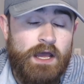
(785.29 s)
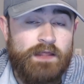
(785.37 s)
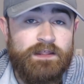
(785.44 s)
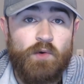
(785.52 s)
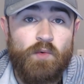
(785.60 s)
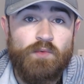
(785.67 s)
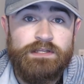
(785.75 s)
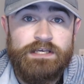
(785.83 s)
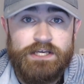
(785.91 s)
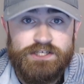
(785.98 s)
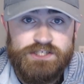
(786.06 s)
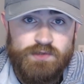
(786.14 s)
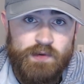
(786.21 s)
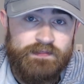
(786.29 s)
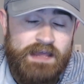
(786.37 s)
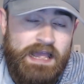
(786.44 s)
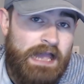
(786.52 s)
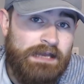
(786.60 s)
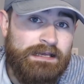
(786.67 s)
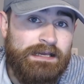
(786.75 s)
The only issue with
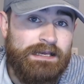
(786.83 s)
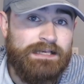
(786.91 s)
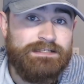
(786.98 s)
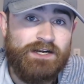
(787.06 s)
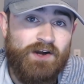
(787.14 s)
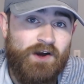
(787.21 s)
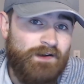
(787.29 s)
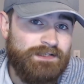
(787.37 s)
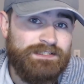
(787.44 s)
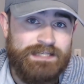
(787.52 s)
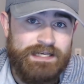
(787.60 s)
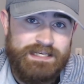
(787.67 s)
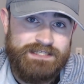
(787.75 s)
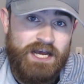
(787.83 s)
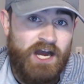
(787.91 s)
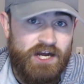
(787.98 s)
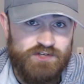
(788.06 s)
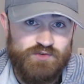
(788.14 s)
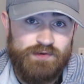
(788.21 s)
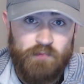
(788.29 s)
that is it costs
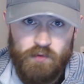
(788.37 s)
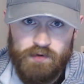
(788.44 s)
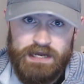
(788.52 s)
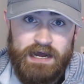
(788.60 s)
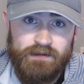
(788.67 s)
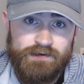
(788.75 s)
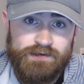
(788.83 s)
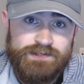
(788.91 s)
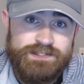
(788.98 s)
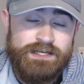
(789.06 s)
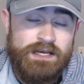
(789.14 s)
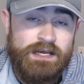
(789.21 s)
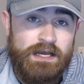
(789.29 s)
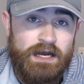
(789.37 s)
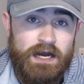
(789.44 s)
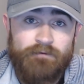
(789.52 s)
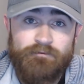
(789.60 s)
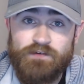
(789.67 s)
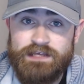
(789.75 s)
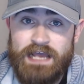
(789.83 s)
$600 more
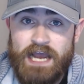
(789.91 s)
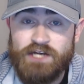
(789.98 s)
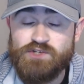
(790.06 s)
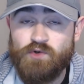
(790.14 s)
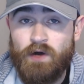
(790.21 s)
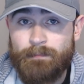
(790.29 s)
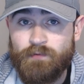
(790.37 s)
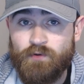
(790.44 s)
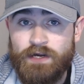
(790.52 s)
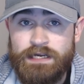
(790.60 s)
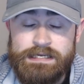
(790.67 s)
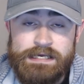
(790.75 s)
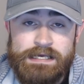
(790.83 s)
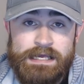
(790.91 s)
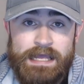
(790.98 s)
for the actual upgrade.